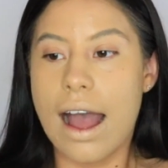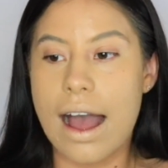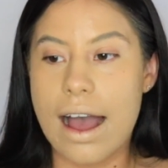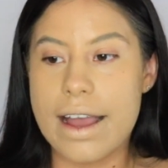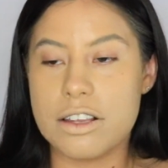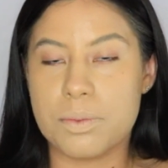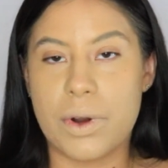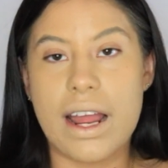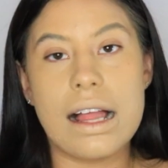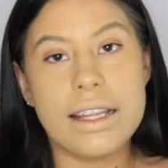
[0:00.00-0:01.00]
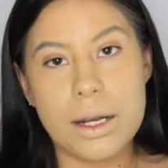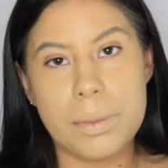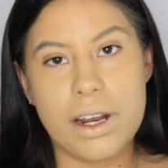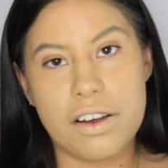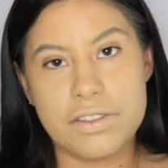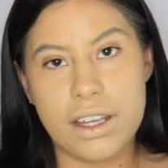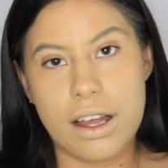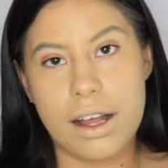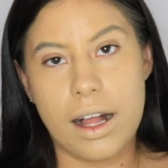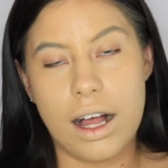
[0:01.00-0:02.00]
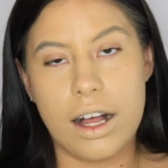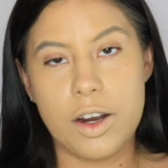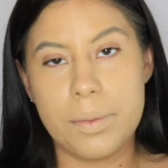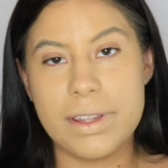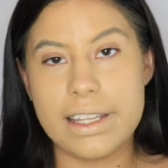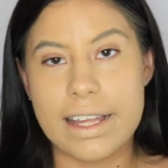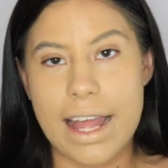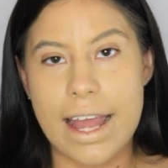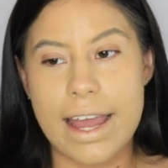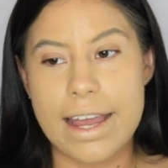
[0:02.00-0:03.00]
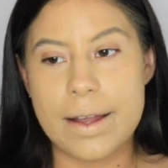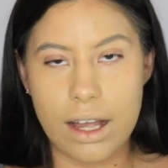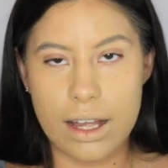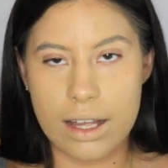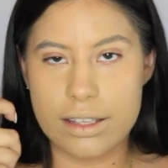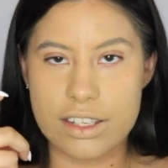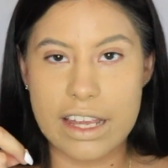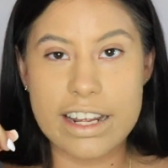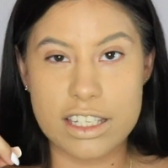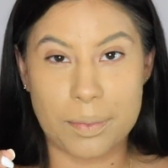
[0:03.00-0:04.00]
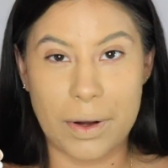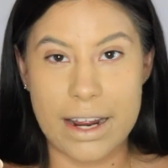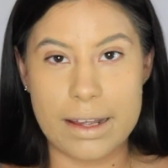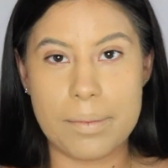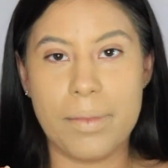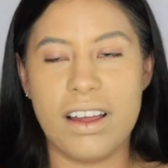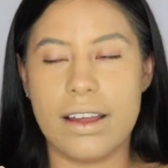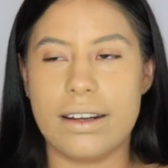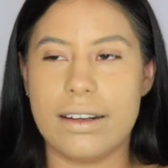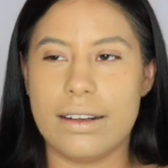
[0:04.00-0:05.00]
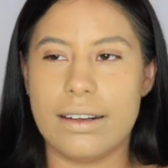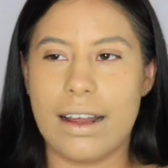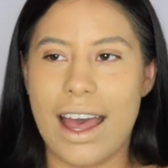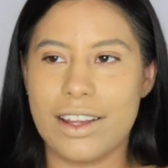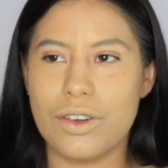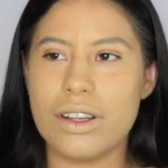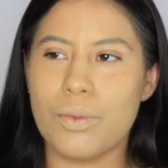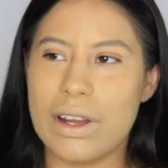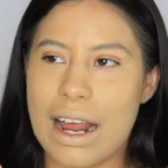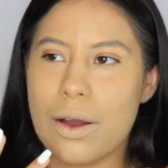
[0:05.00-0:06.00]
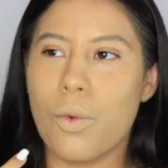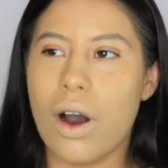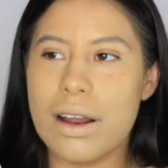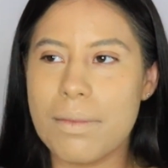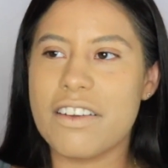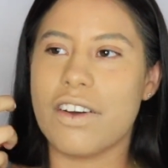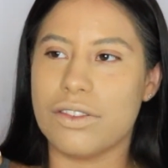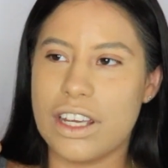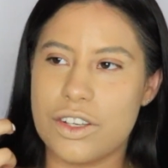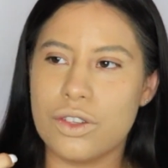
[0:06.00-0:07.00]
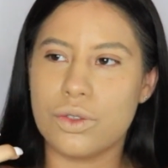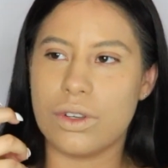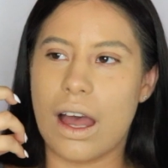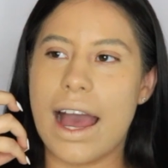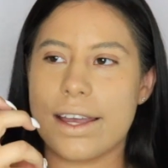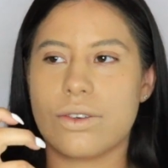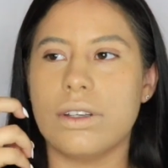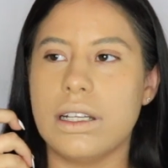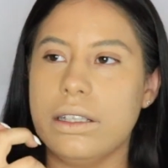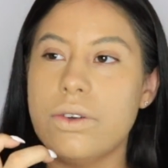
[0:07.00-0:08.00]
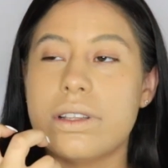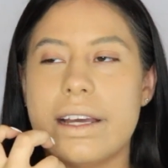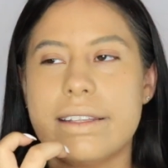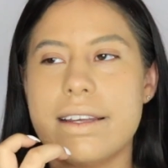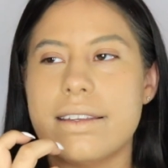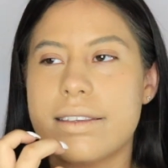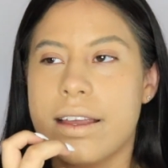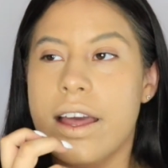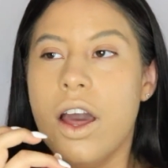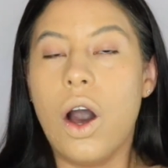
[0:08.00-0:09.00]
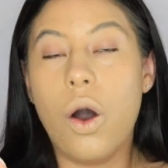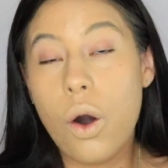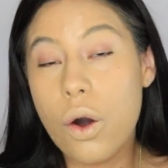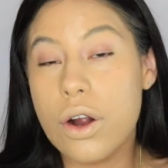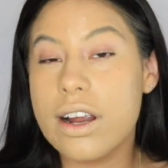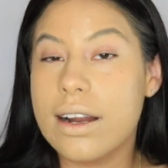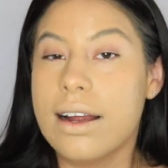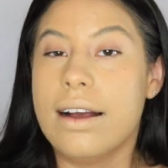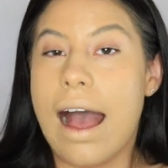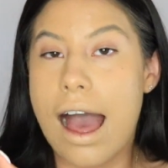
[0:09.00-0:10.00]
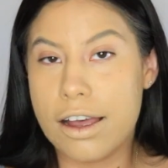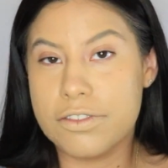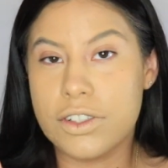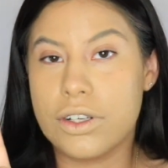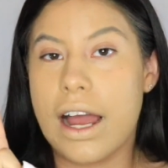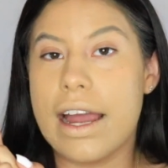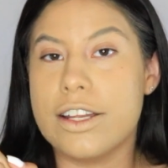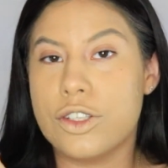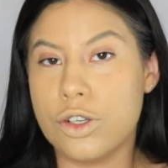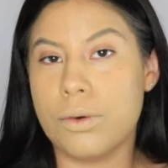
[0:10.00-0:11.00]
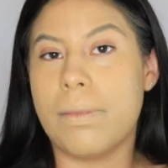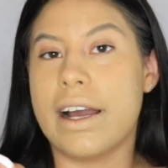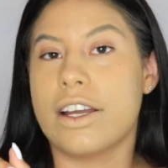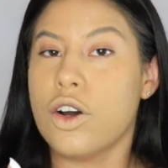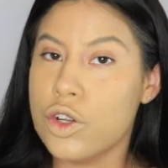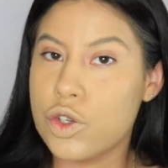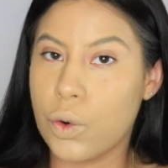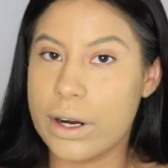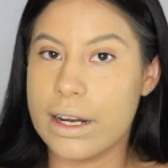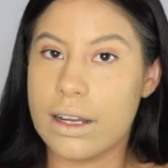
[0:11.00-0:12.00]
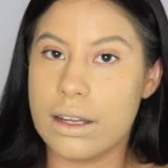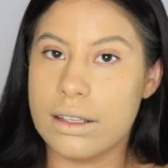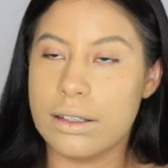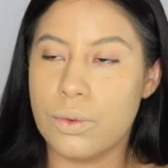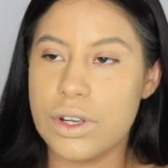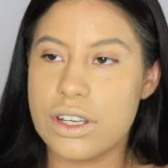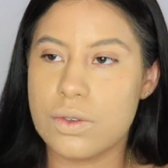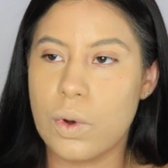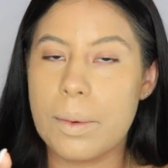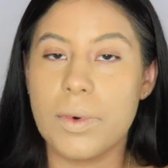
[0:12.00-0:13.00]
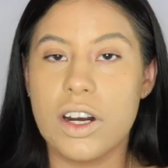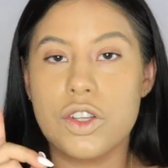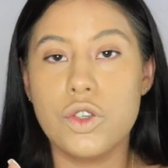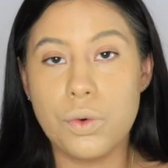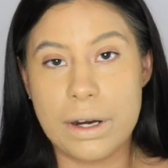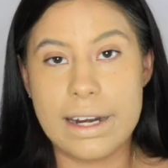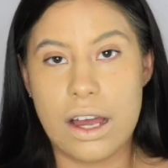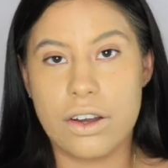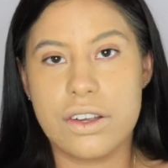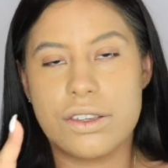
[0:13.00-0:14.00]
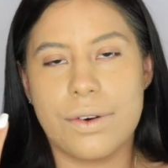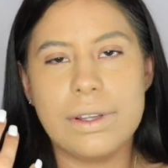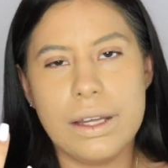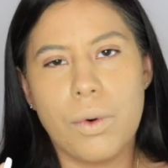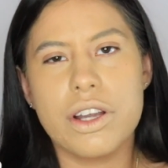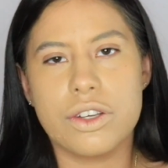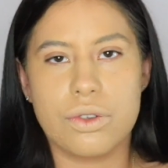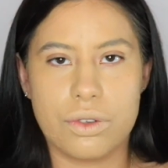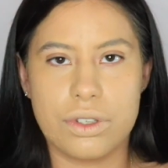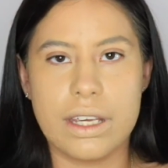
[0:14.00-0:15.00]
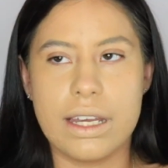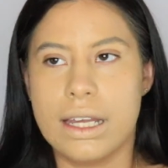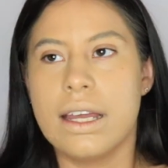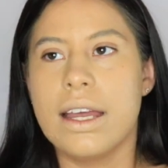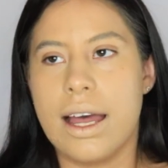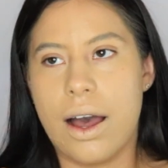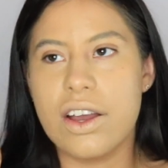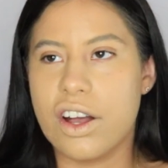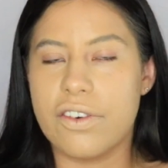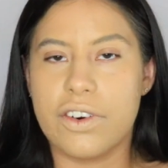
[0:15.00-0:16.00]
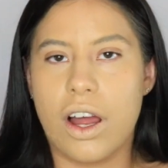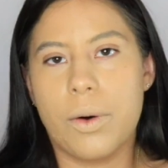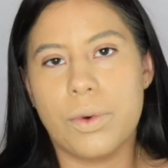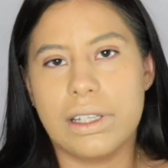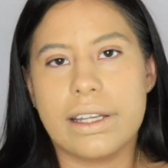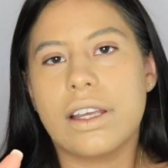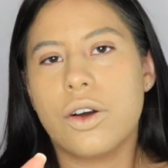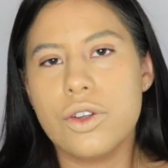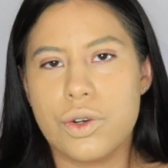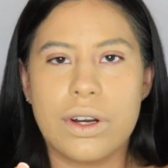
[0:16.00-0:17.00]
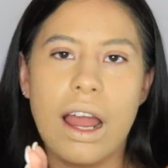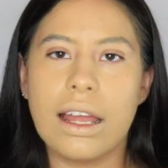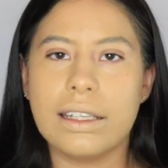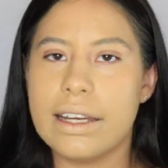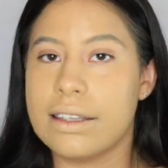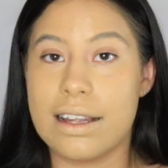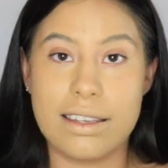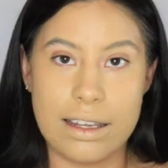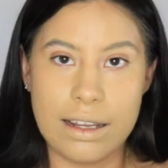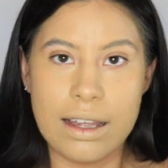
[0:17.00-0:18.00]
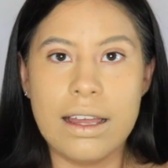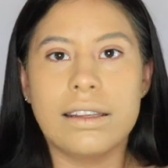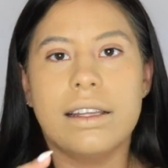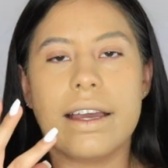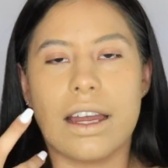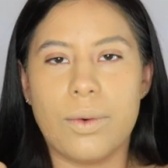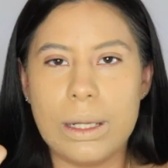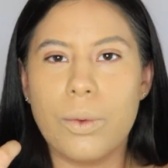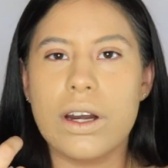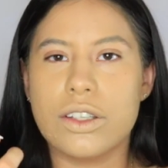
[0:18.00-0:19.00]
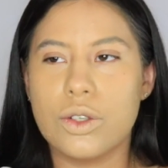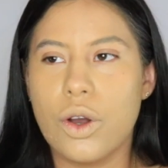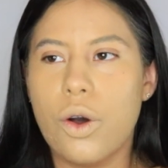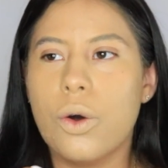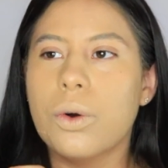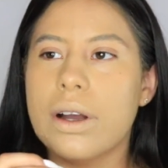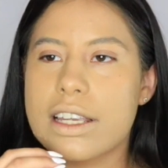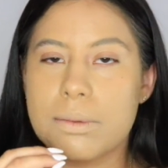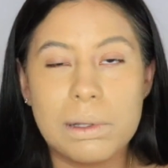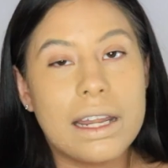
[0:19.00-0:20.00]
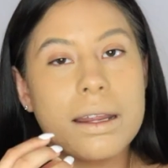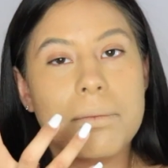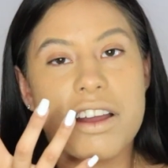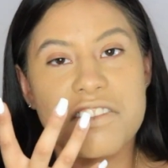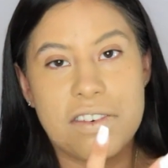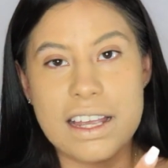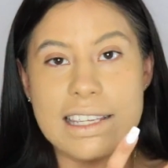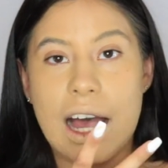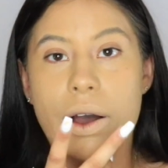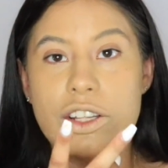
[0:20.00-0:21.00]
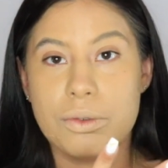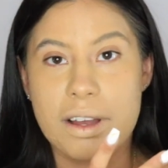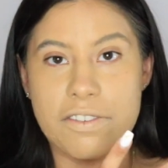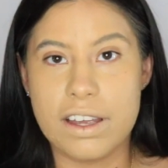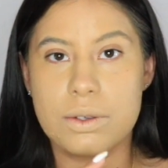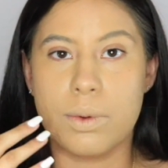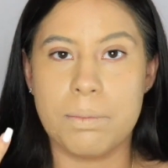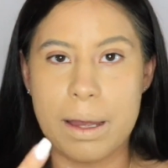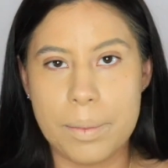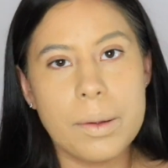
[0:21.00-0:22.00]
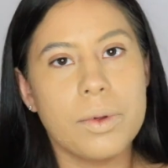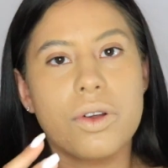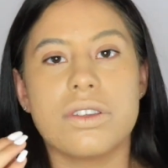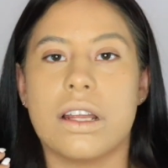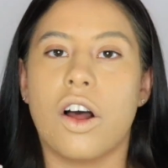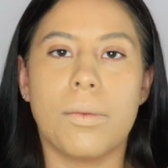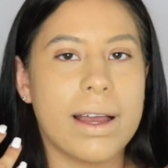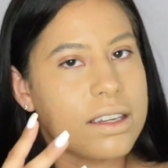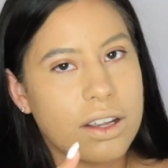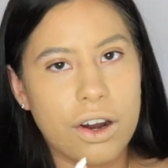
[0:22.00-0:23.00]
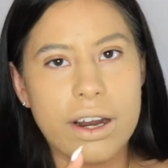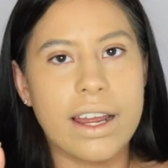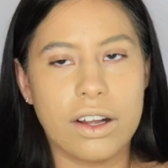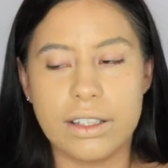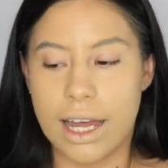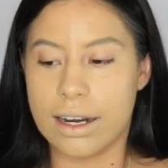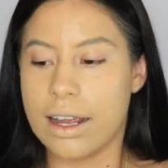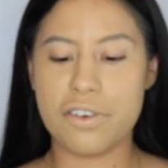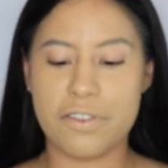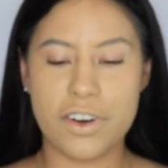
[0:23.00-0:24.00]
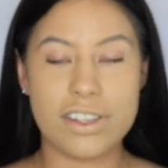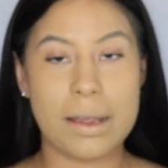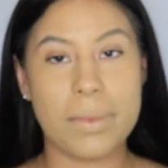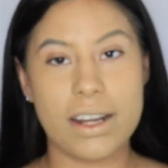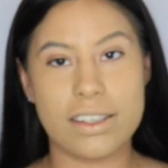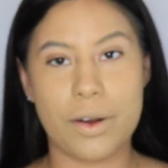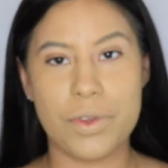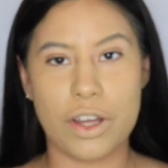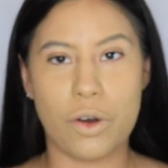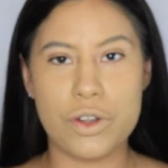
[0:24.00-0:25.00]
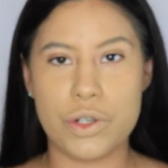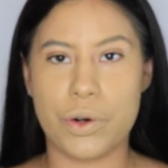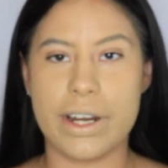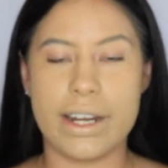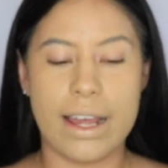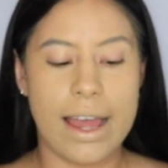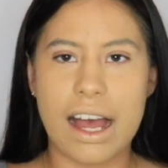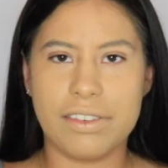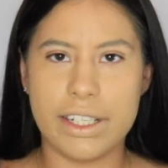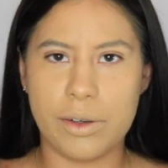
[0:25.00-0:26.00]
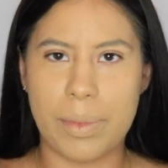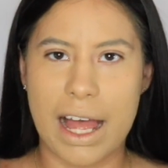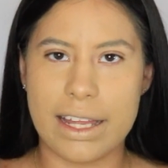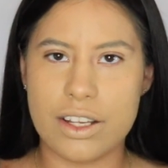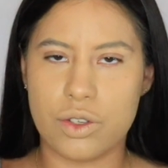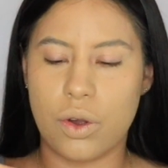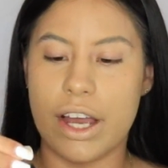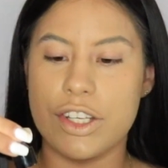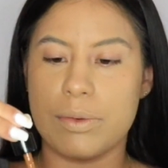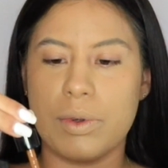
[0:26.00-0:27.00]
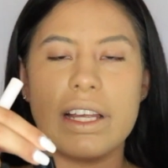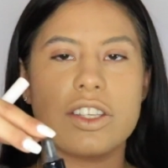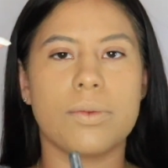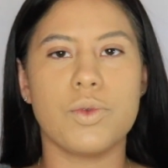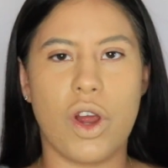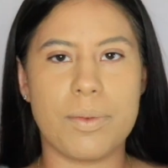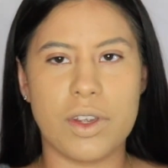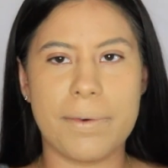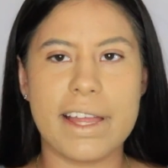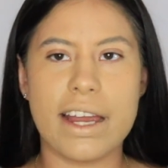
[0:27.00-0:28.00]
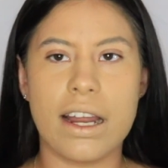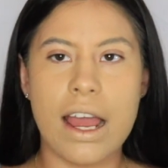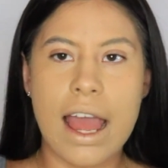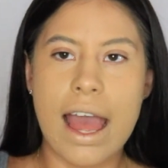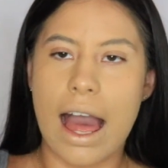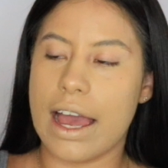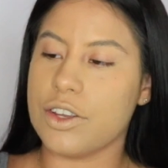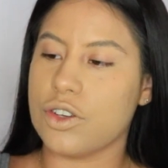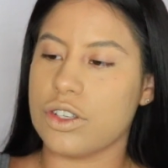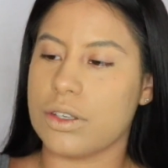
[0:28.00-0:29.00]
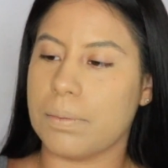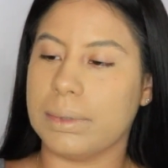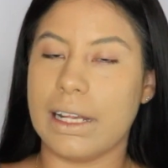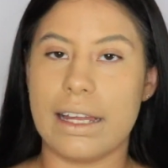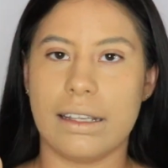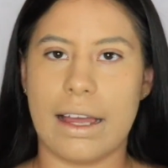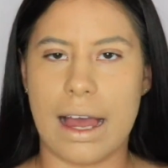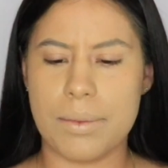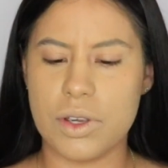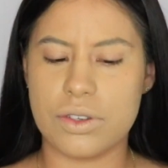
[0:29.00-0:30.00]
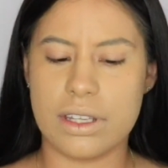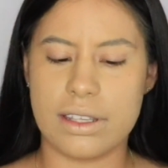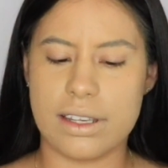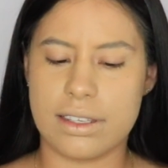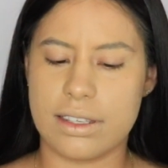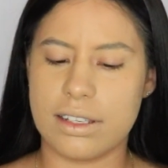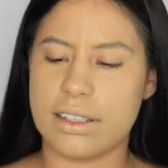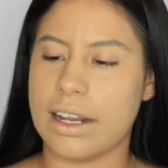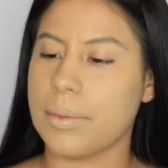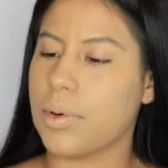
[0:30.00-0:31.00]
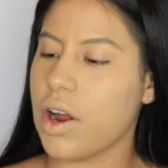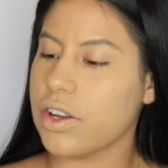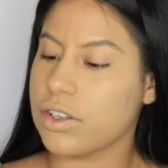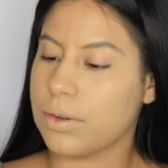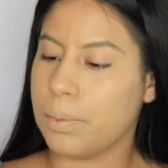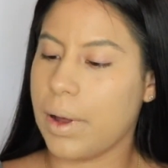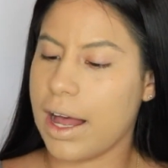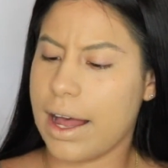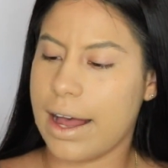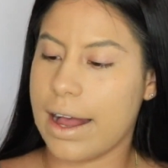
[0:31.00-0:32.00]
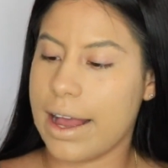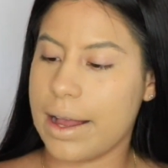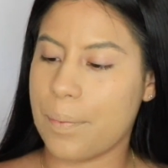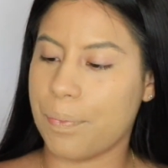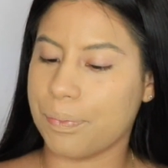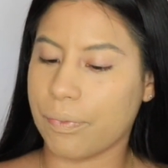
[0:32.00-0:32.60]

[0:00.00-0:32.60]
I spray a little bit of the uh, Urban Decay uh, the setting spray but I do it when I want my foundation to actually look like this or after I do my contouring which is what I'm gonna do right now because I really want you to see how I cover up with like the contour highlight and that's it like I really wanted to go explaining my face how I do my face with my pimples and all my scarring and all that so first I'm gonna start with the contouring I have a little palette so I just put like some drops over there I just blend like I'm using this synthetic brush by